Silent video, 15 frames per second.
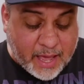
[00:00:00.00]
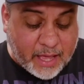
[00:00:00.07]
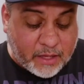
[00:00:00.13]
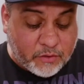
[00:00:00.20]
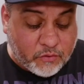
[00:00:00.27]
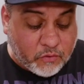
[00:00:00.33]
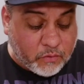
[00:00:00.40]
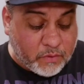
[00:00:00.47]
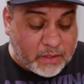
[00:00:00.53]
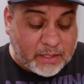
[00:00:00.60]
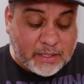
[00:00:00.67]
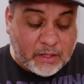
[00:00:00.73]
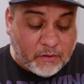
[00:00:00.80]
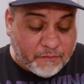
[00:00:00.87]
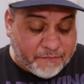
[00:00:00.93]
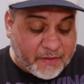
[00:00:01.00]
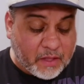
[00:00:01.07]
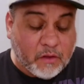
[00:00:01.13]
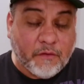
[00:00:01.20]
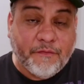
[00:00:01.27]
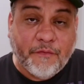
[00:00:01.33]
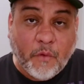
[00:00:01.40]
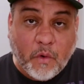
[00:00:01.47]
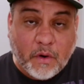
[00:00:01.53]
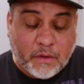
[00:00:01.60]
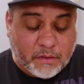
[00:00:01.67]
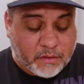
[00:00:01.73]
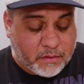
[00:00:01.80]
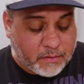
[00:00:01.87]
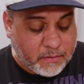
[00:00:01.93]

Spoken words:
and drew the little fellow forth.